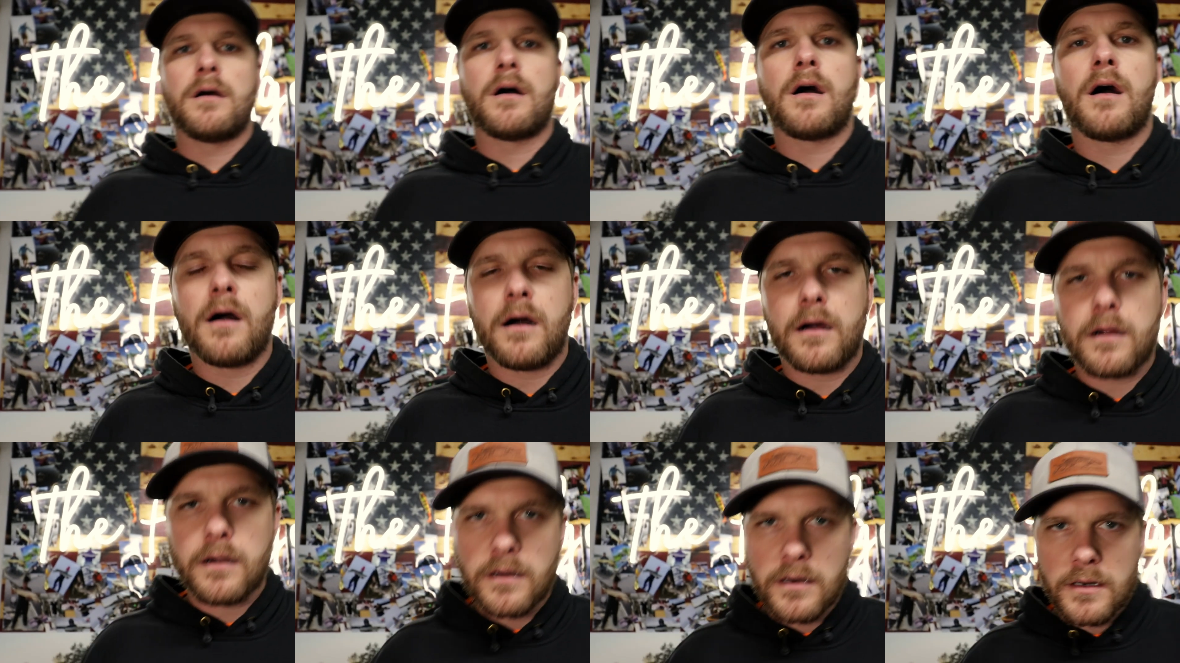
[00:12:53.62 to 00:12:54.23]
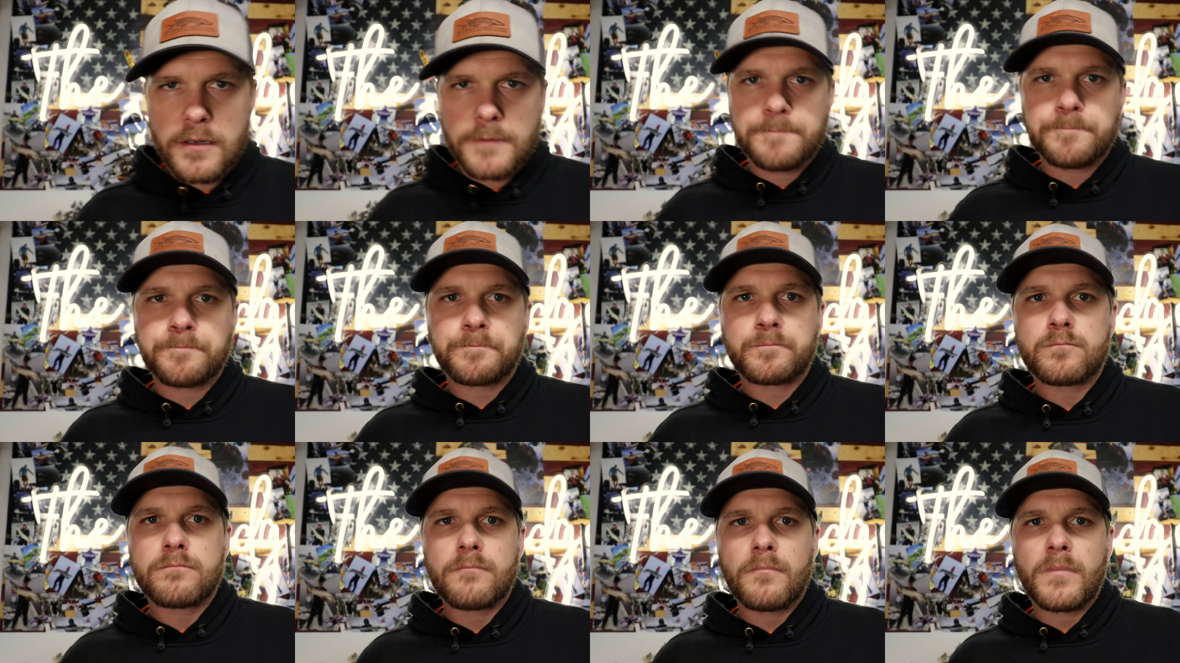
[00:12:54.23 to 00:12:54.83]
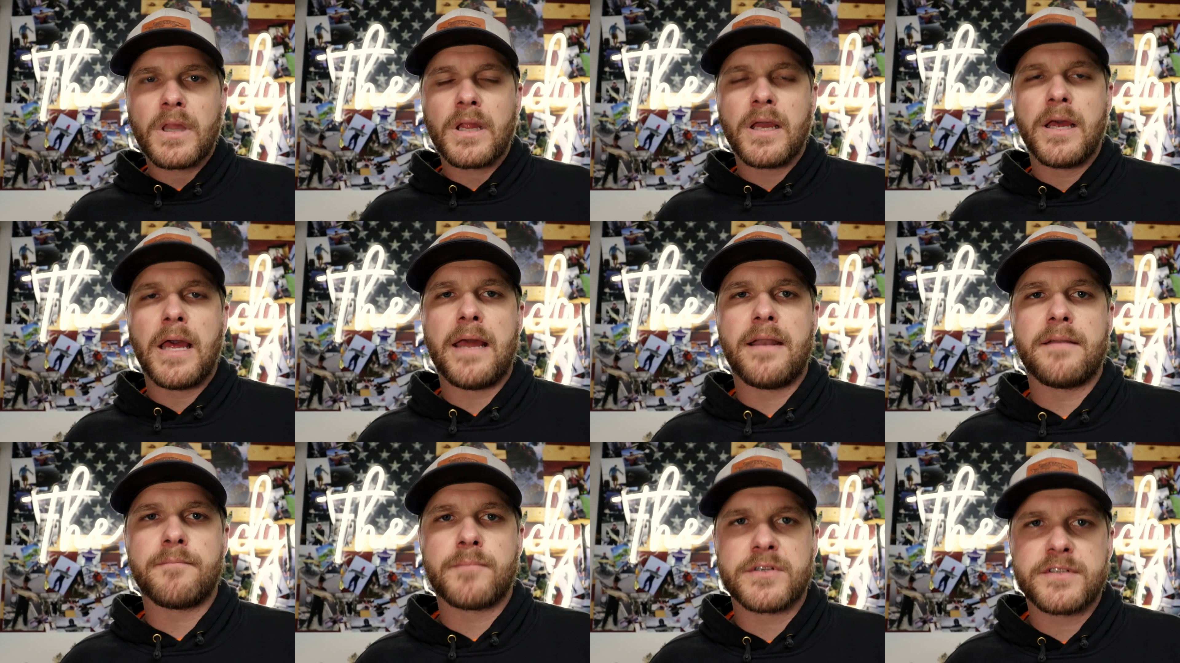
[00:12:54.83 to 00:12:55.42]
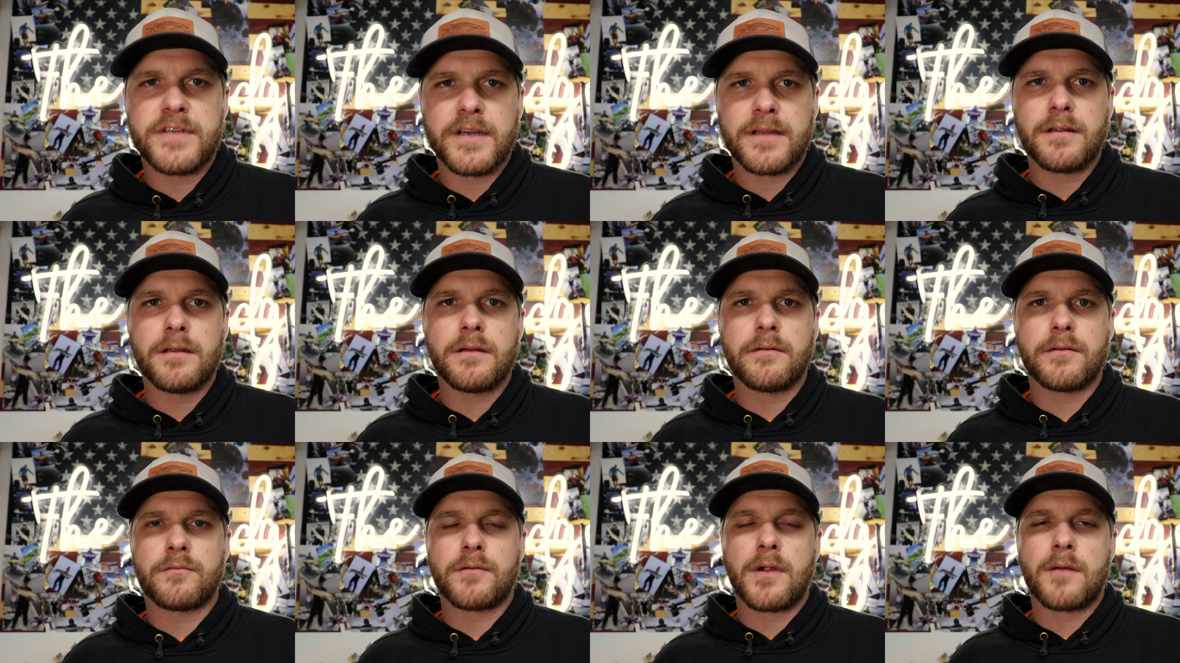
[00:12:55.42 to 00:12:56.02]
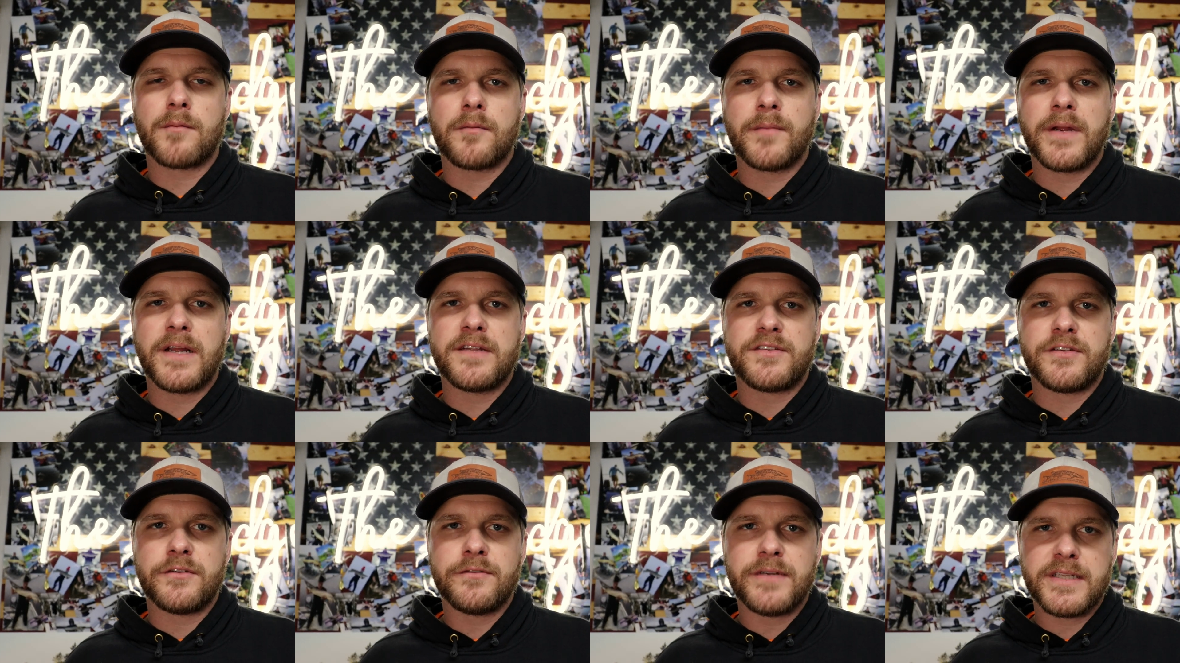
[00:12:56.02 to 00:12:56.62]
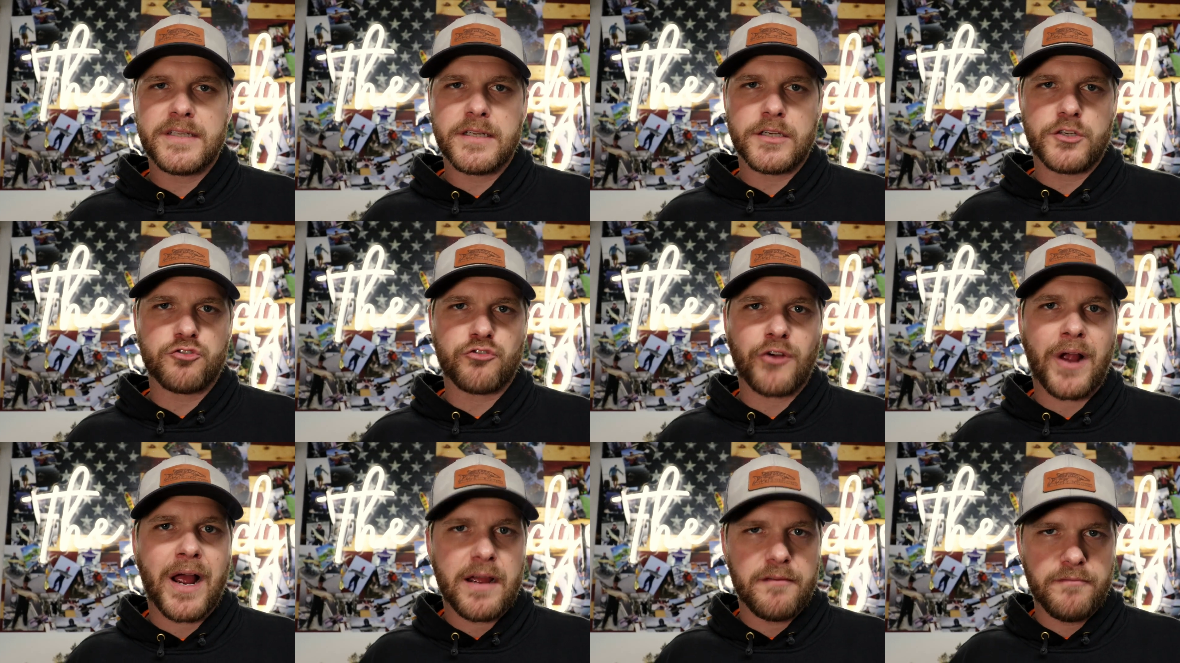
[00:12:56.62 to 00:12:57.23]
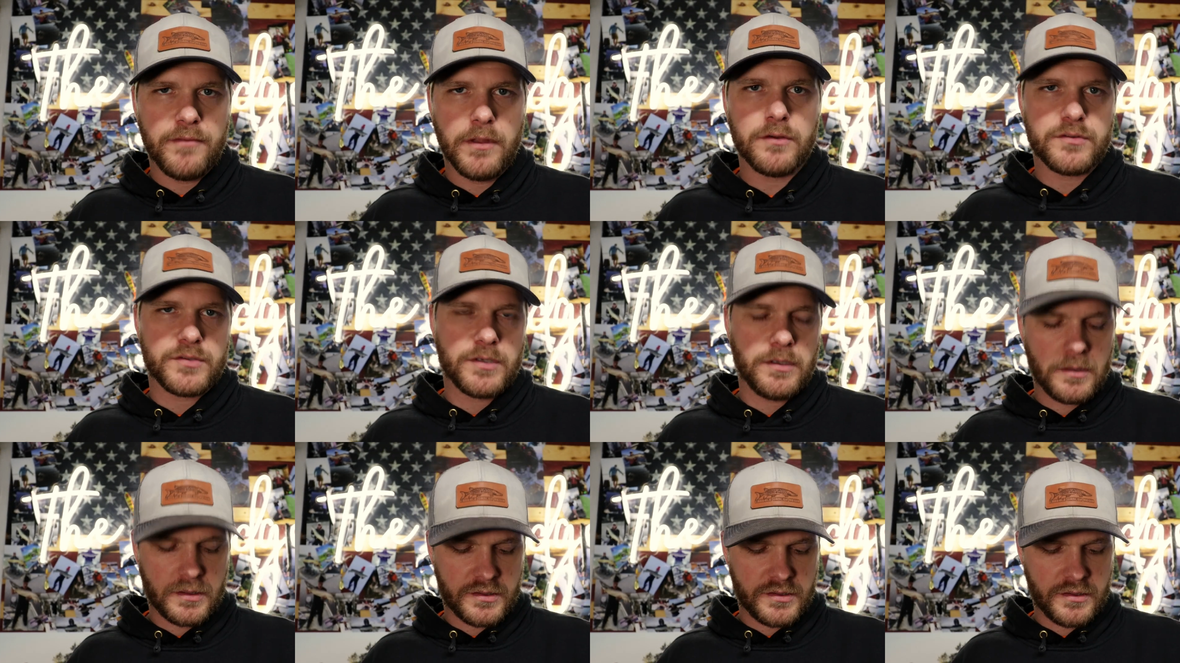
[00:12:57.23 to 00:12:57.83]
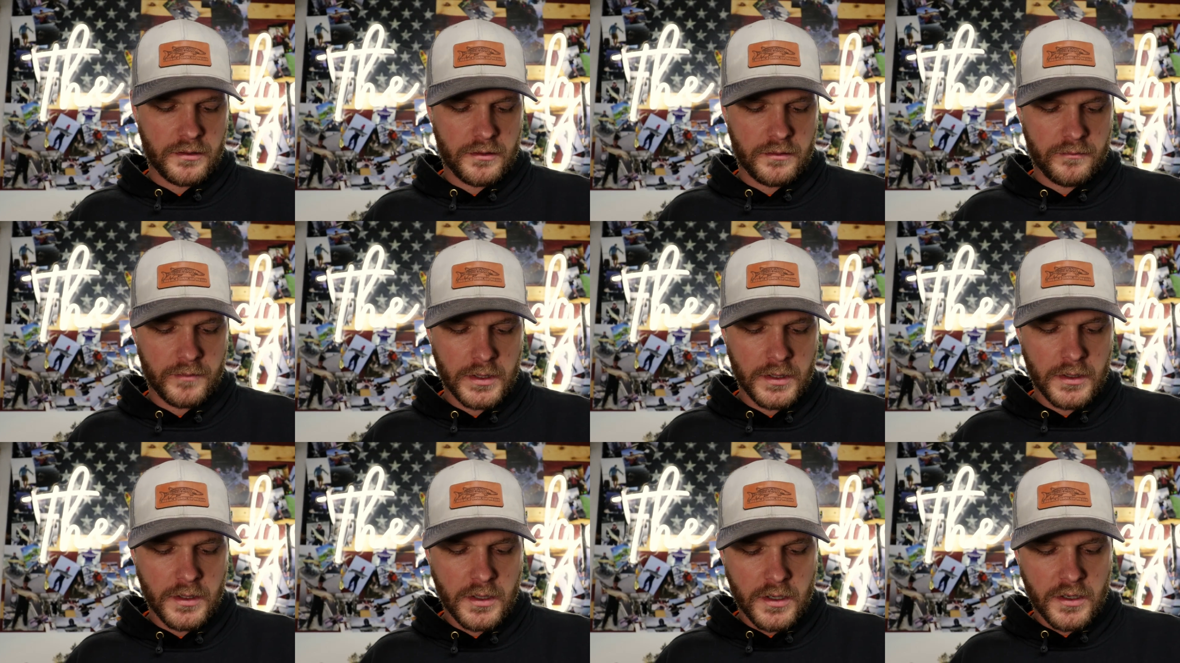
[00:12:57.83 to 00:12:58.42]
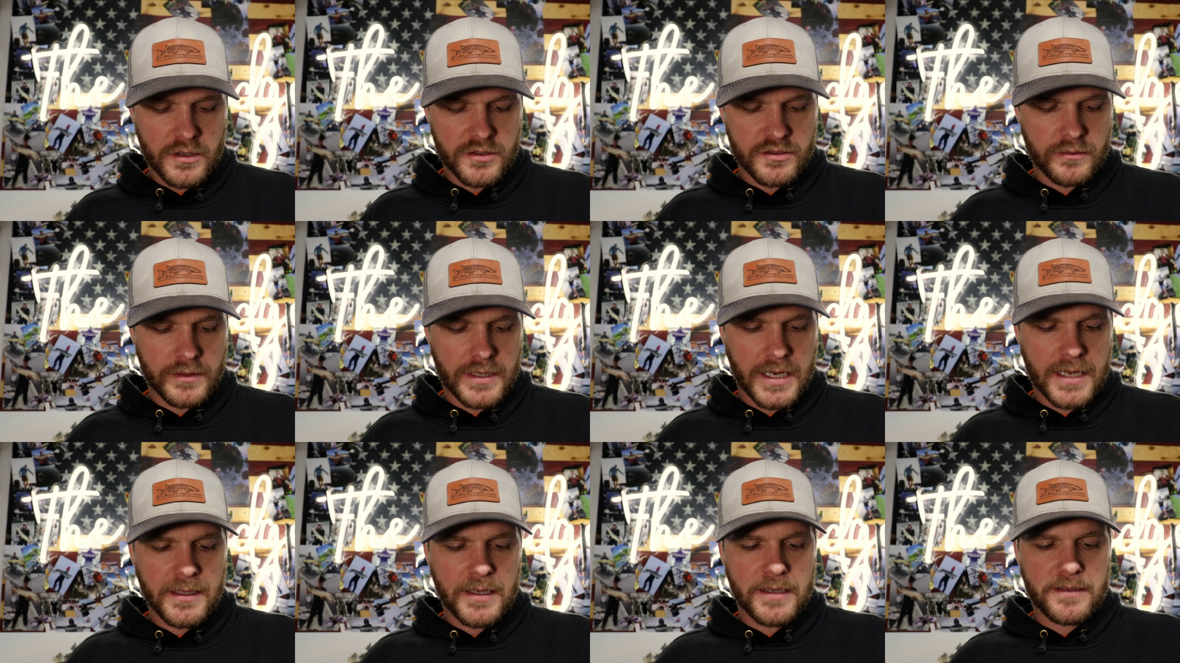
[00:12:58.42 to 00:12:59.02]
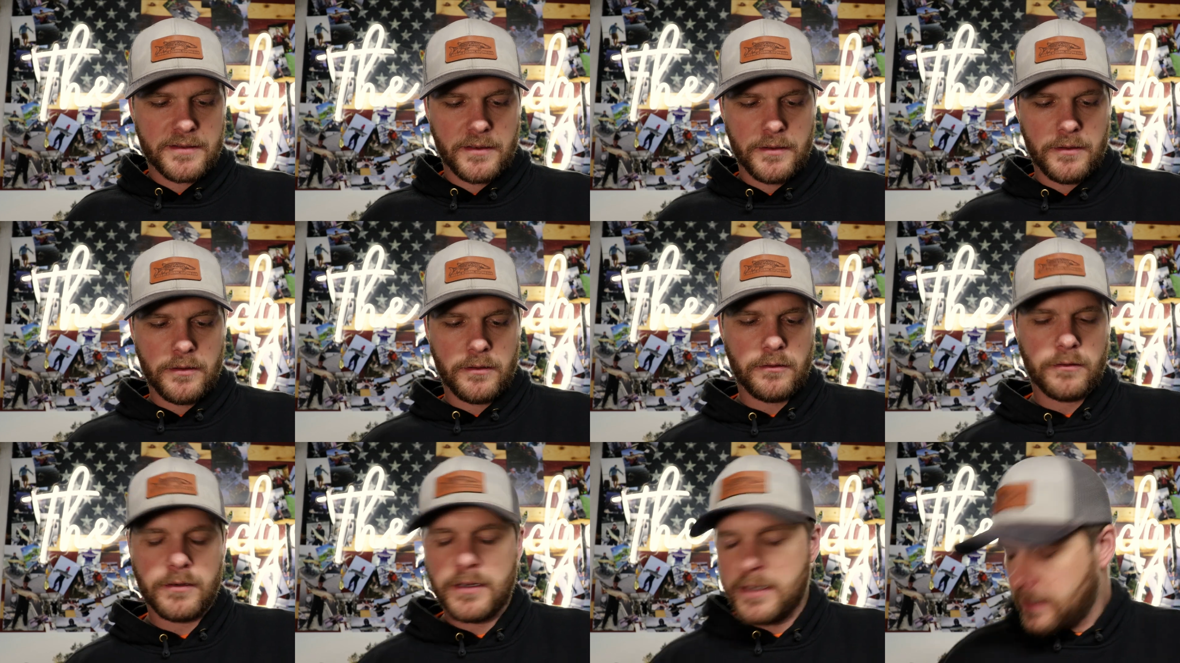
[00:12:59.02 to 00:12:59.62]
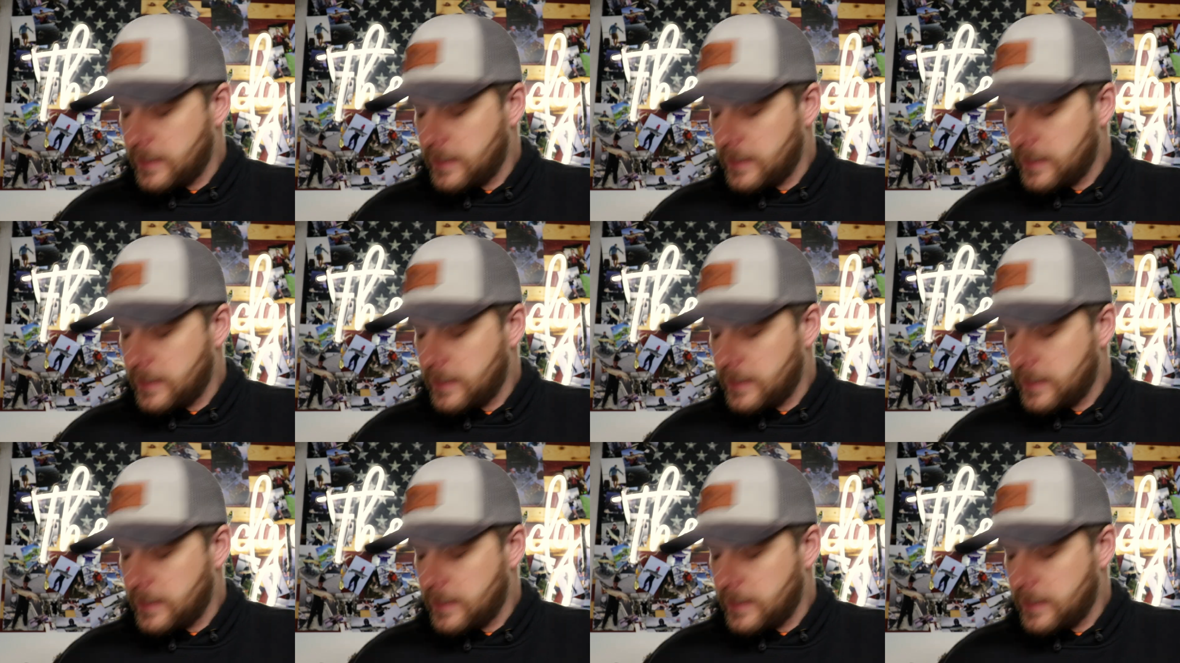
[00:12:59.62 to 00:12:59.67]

hard, and particularly with rubber baits, you need to drive those hooks home. So what I like to do